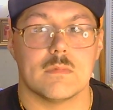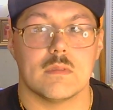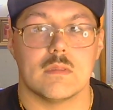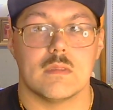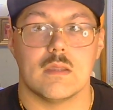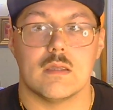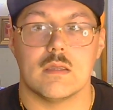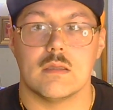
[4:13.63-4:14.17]

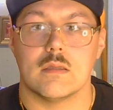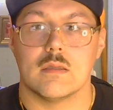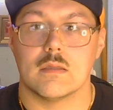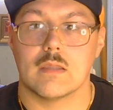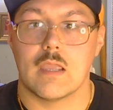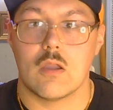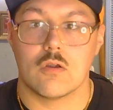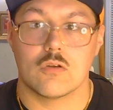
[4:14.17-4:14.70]
the
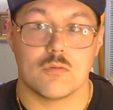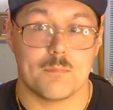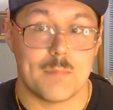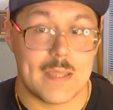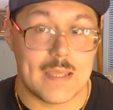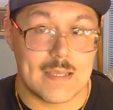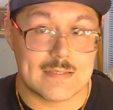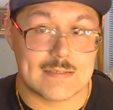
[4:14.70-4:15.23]
character
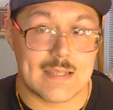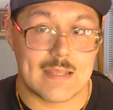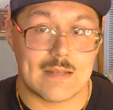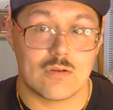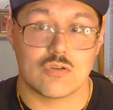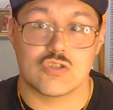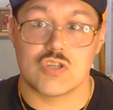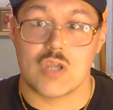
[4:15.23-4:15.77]
Biggs and
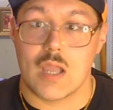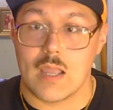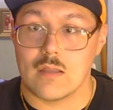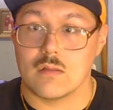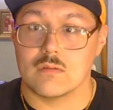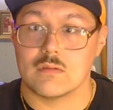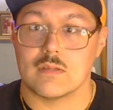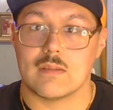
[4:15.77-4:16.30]
her
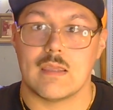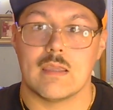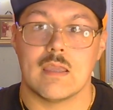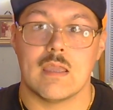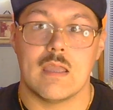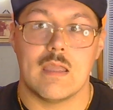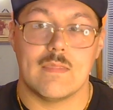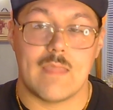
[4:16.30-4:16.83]
child. That
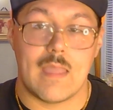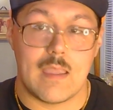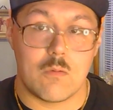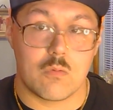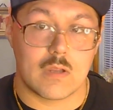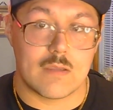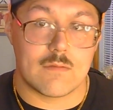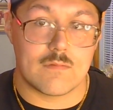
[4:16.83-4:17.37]
they
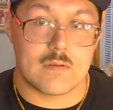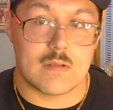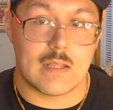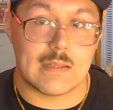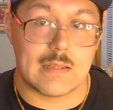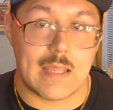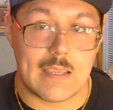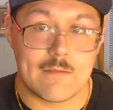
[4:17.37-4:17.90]
were given a
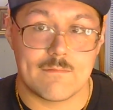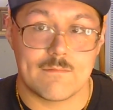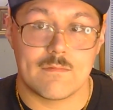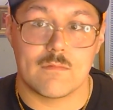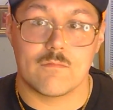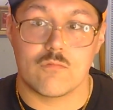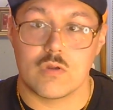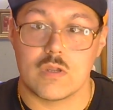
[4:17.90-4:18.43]
life
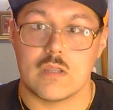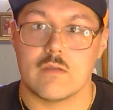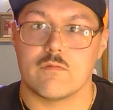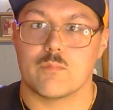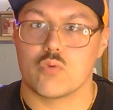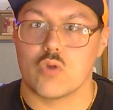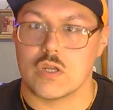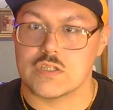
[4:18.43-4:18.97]
free of
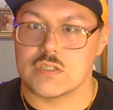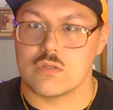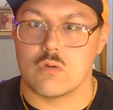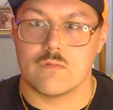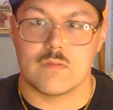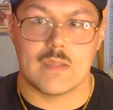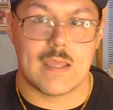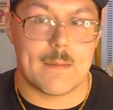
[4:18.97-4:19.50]
oppression over
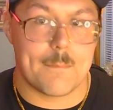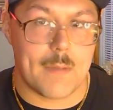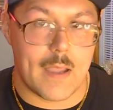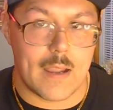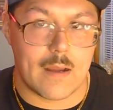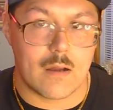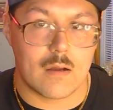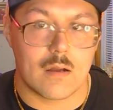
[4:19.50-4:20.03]
the
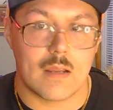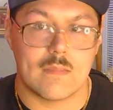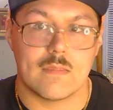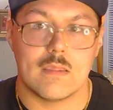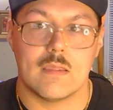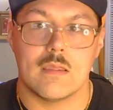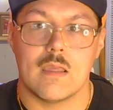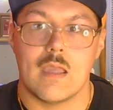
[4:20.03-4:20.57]
Empire, and
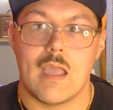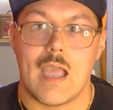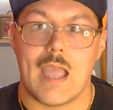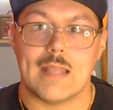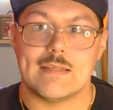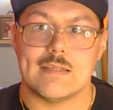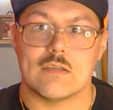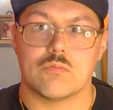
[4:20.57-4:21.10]
the
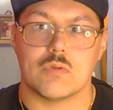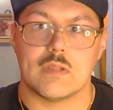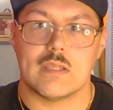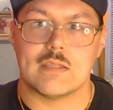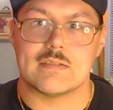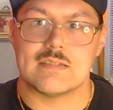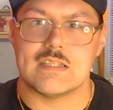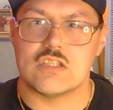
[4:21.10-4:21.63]
idea really
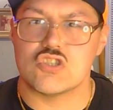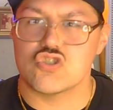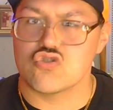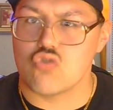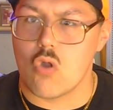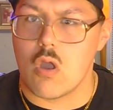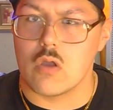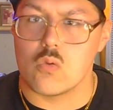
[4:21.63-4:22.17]
is these
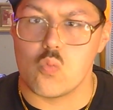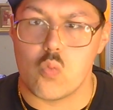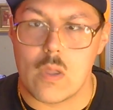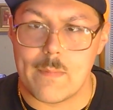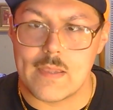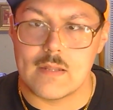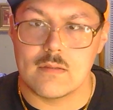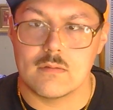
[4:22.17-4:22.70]
strong
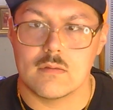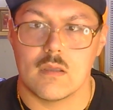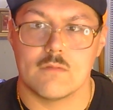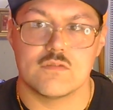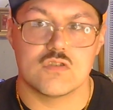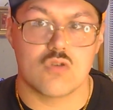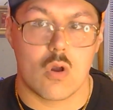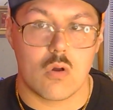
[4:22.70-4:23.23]
women of
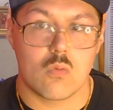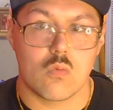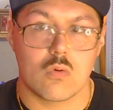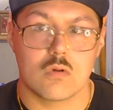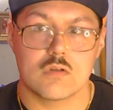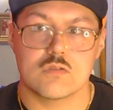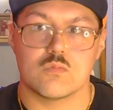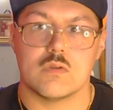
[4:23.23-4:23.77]
Star
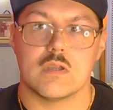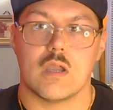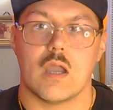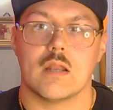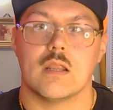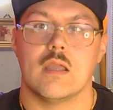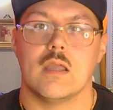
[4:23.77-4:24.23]
Wars. We got